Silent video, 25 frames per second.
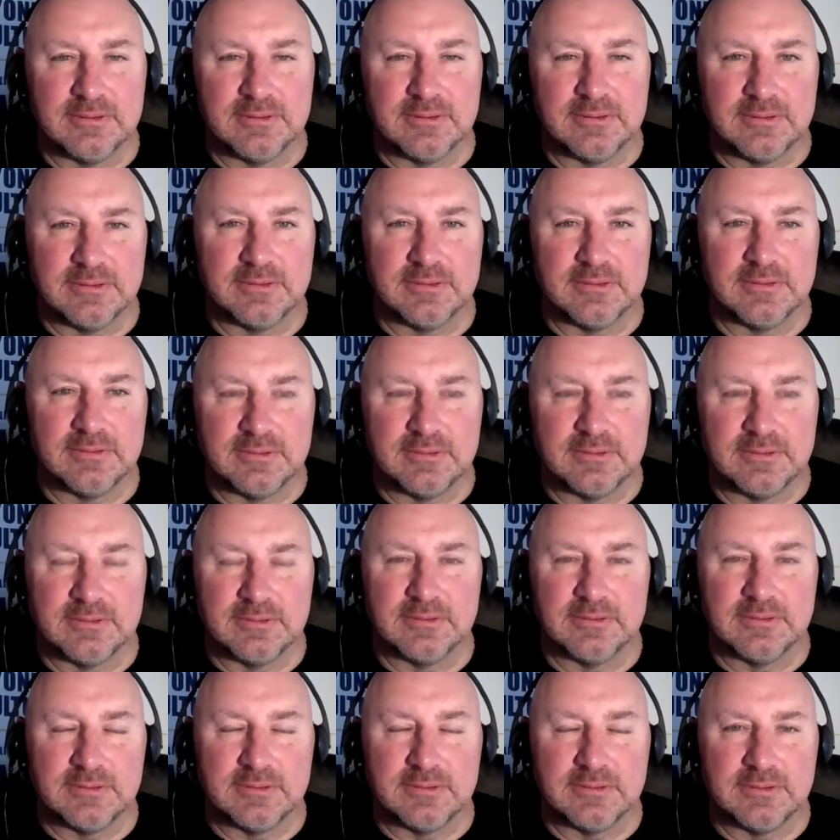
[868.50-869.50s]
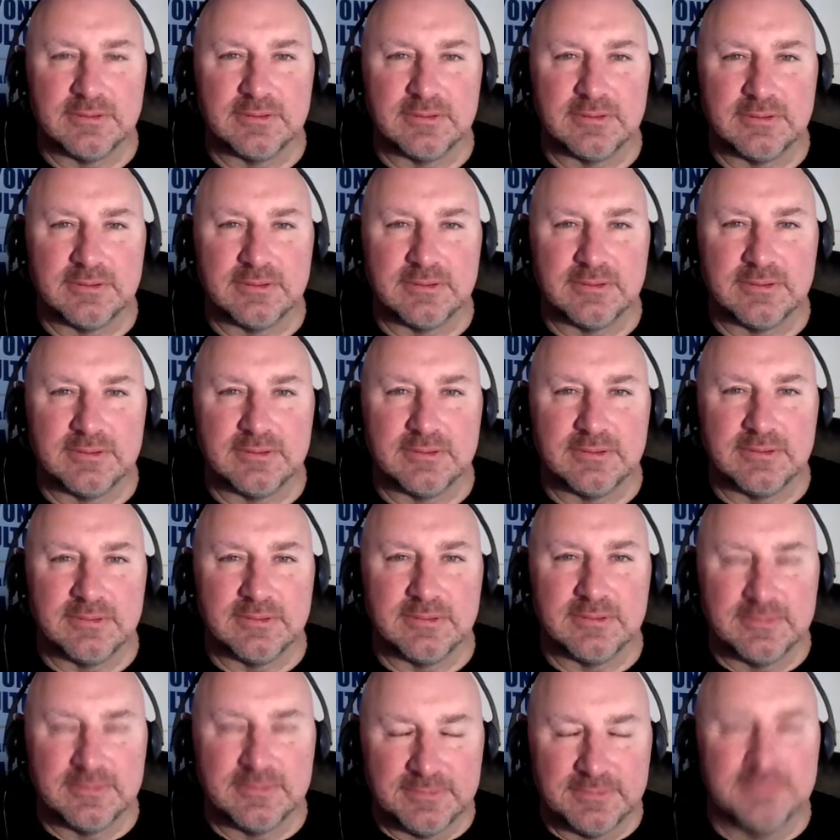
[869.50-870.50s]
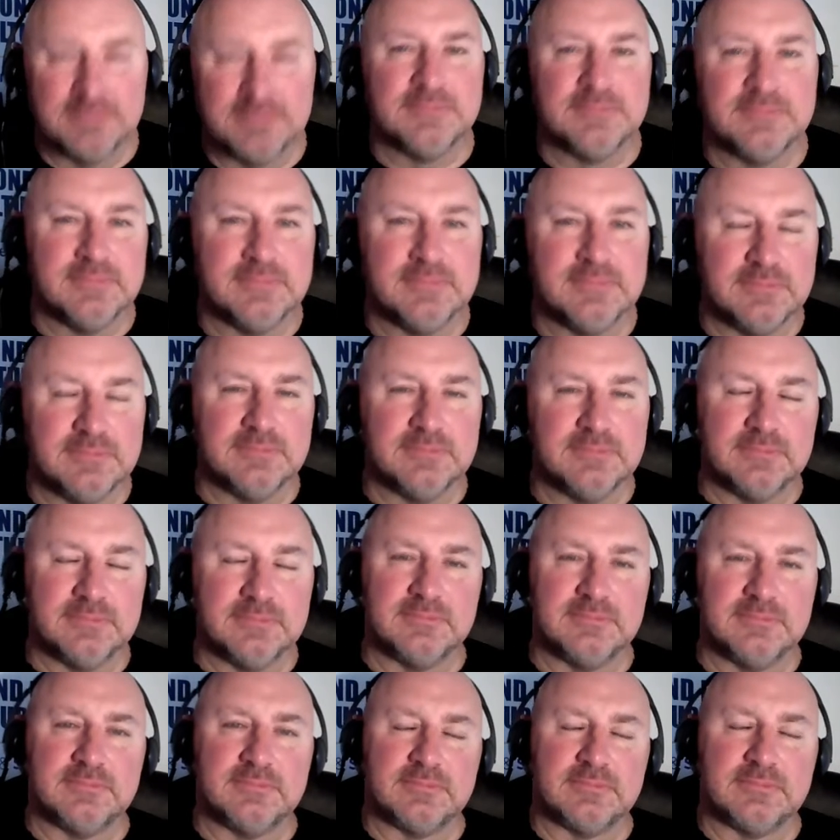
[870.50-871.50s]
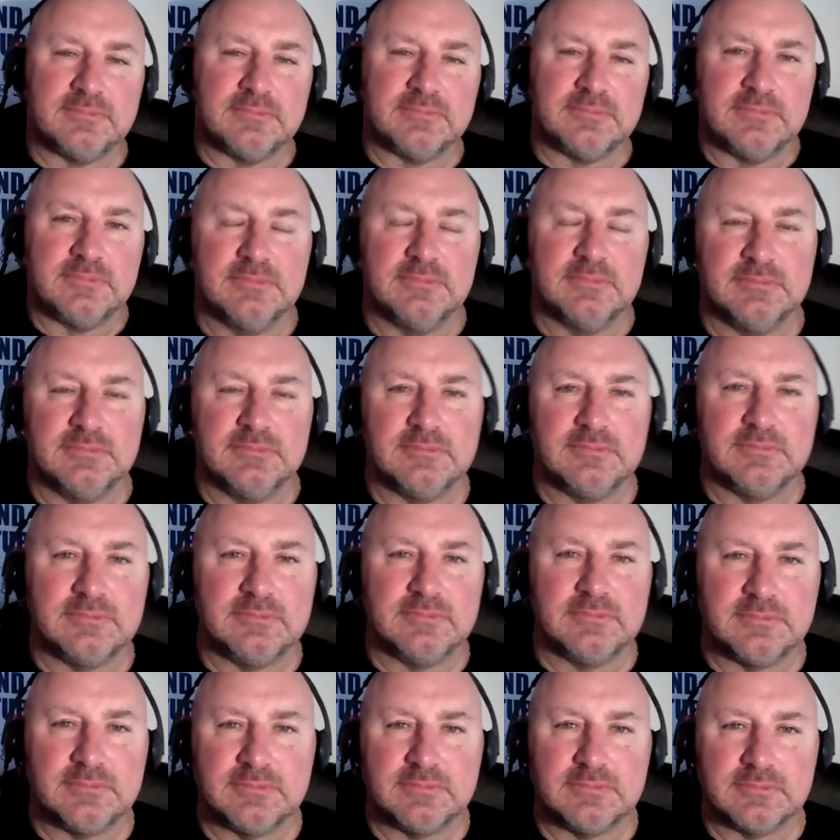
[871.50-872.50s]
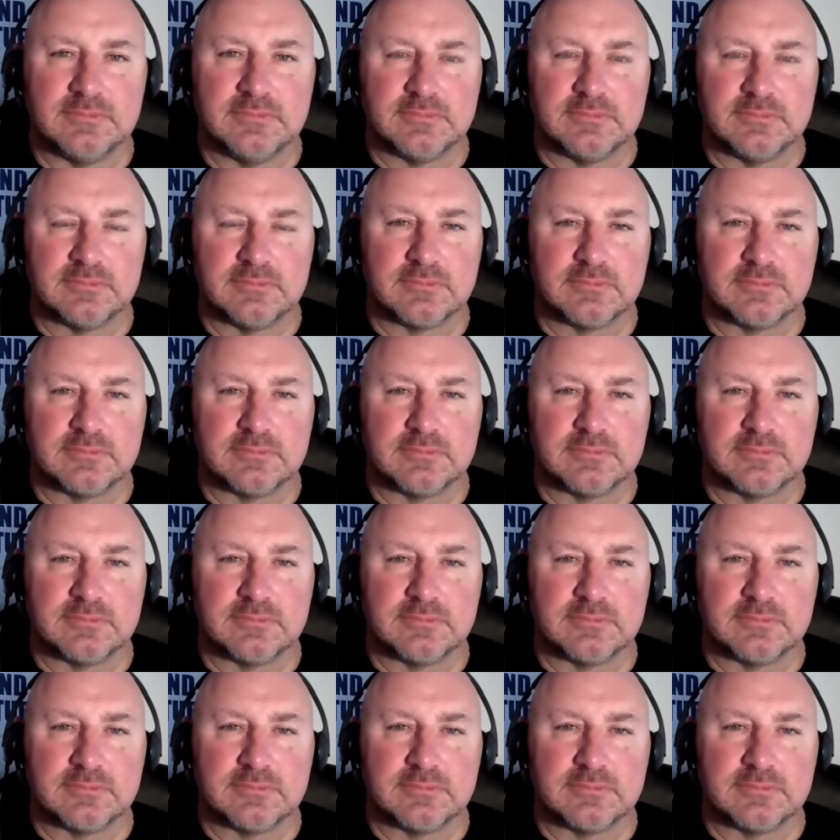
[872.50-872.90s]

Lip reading: The person shown says nothing.